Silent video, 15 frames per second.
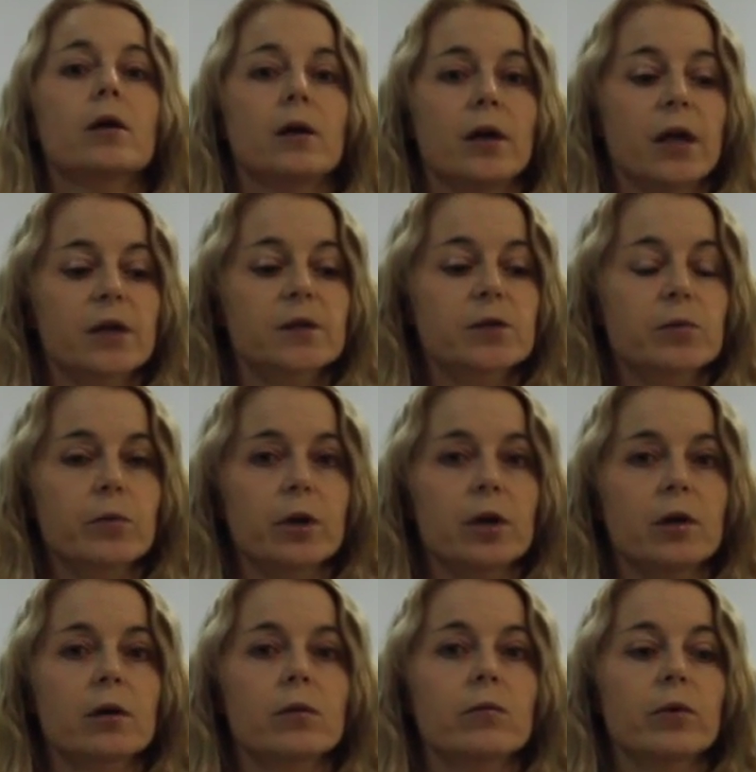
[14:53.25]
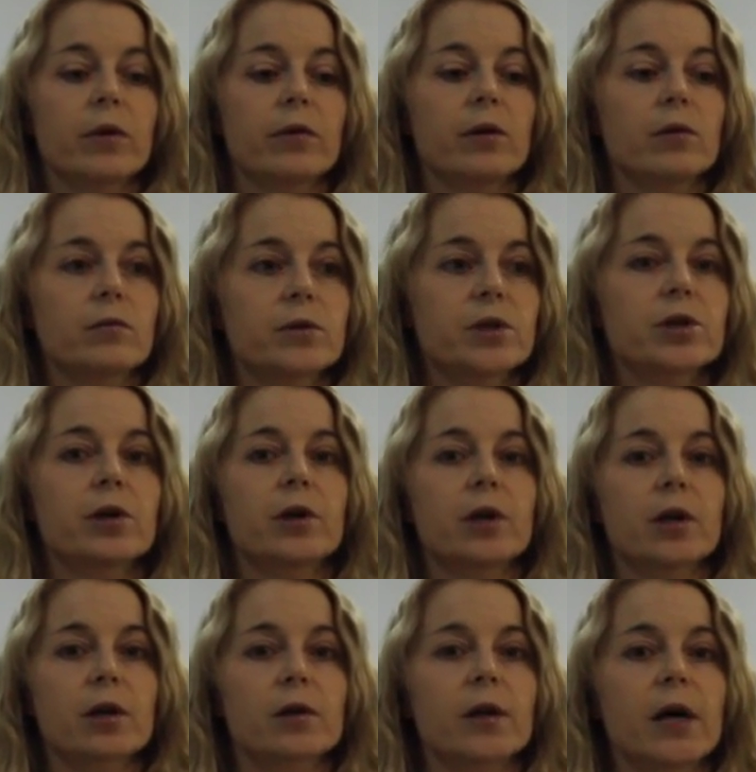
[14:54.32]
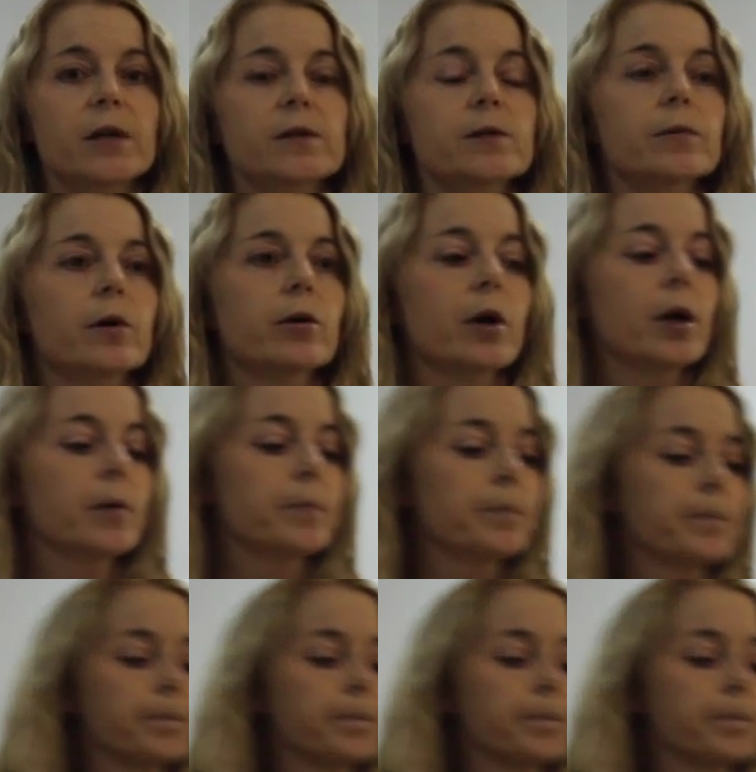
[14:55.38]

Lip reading: next week with you to turn it in class. Okay?